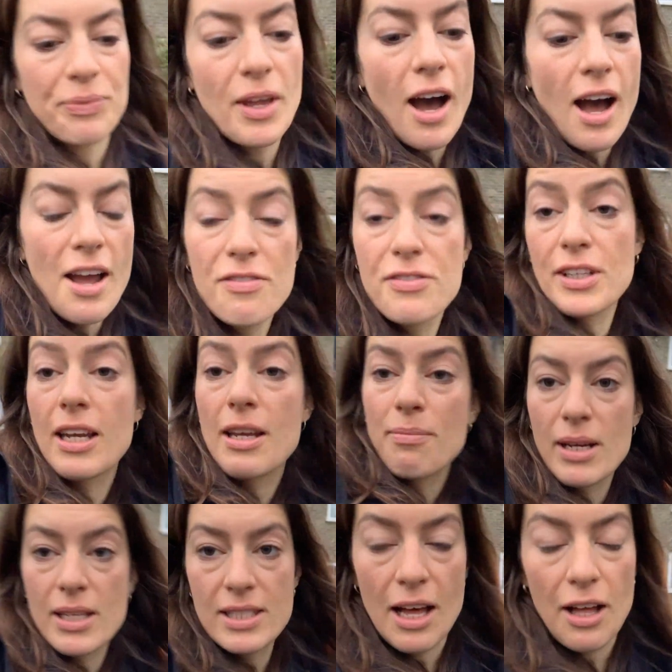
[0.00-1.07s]
I've done it
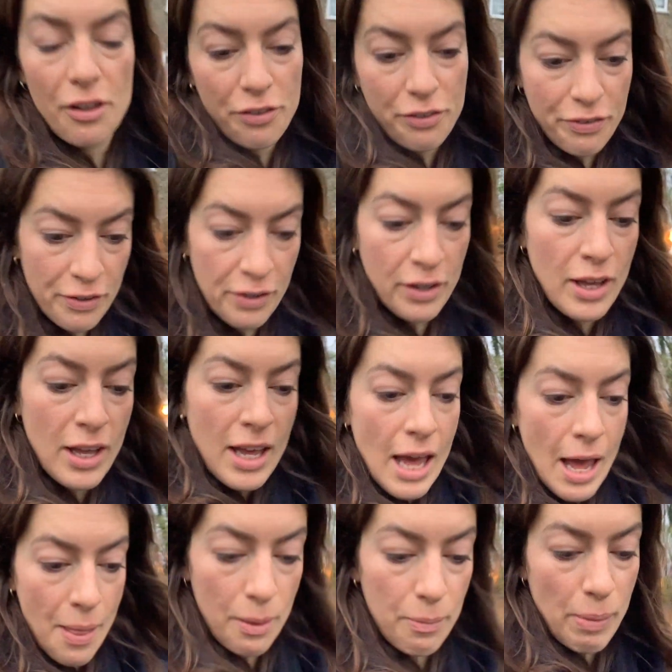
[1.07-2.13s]
myself
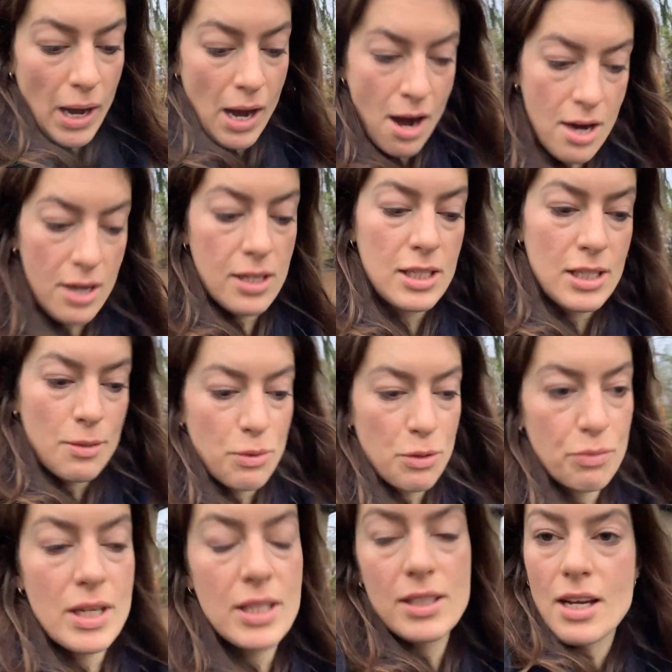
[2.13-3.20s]
in the past. The
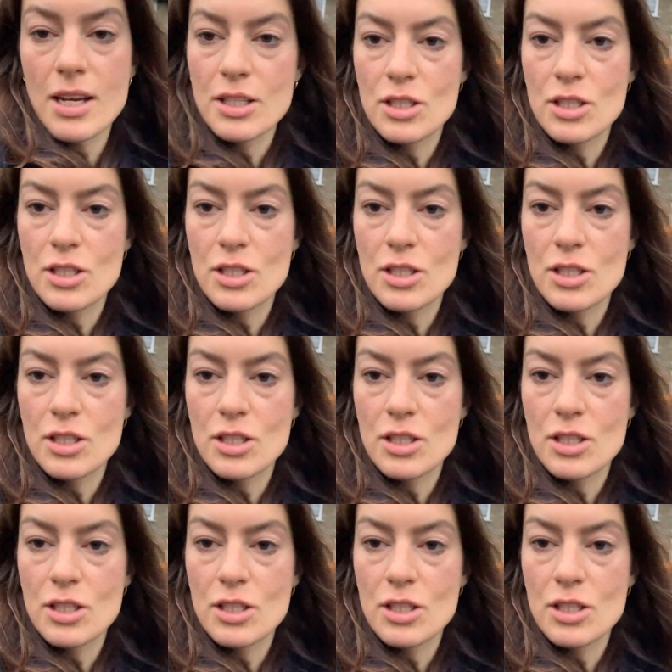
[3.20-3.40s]
reason I